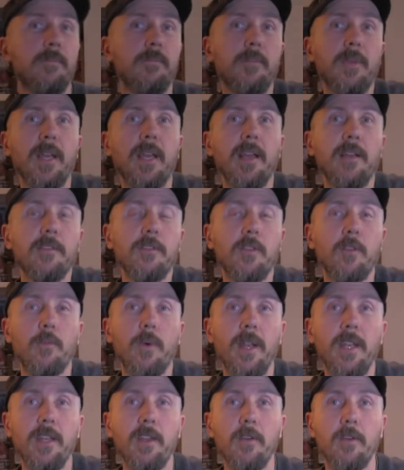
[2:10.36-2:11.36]
because the
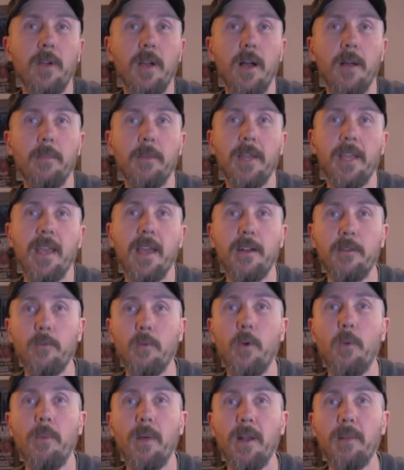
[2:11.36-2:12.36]
radio comic had a
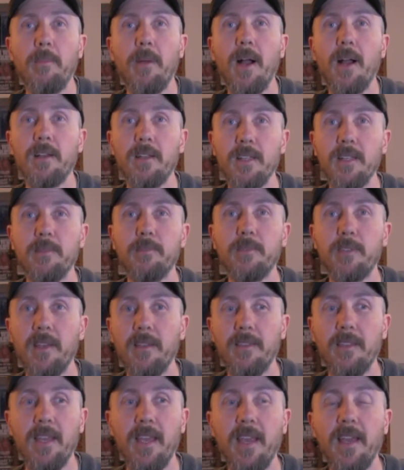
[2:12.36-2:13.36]
robot apocalypse
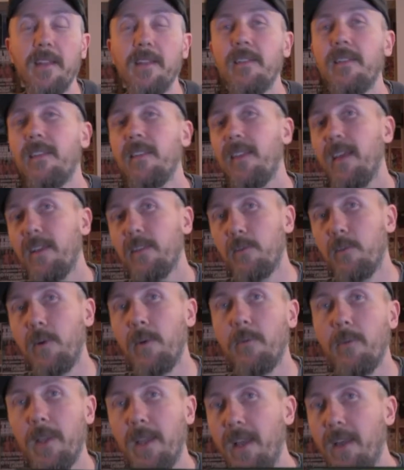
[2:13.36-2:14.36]
at the end, that's where
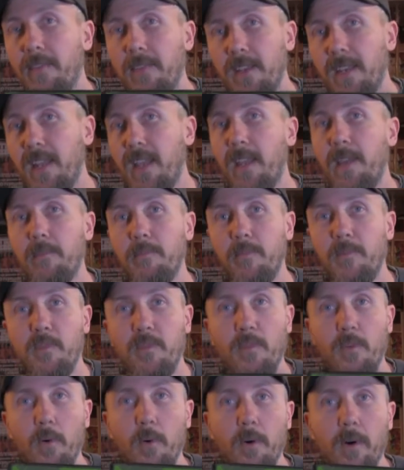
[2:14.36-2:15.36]
we got the name
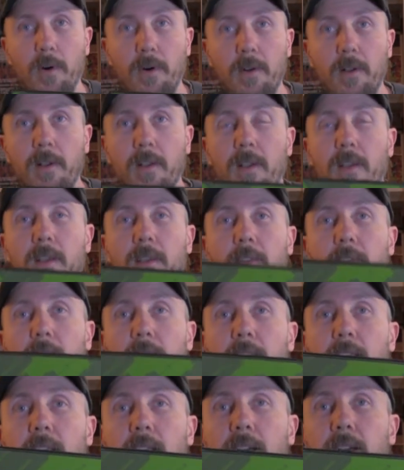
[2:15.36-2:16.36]
for
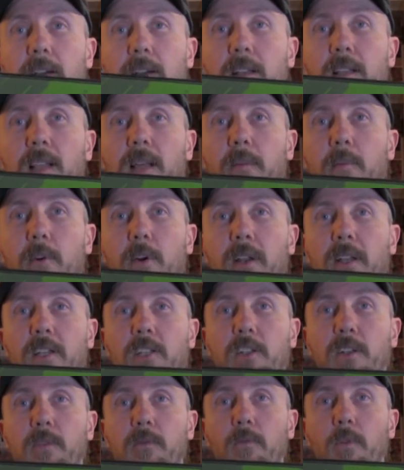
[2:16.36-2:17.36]
the
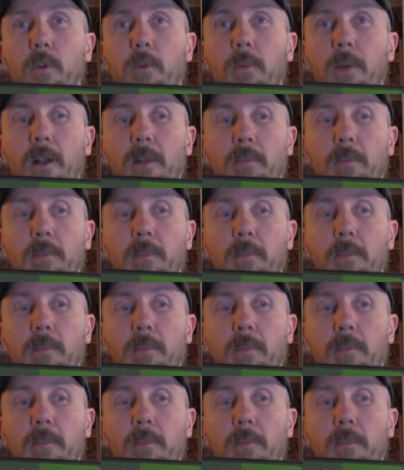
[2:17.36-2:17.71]
collaboration, Robot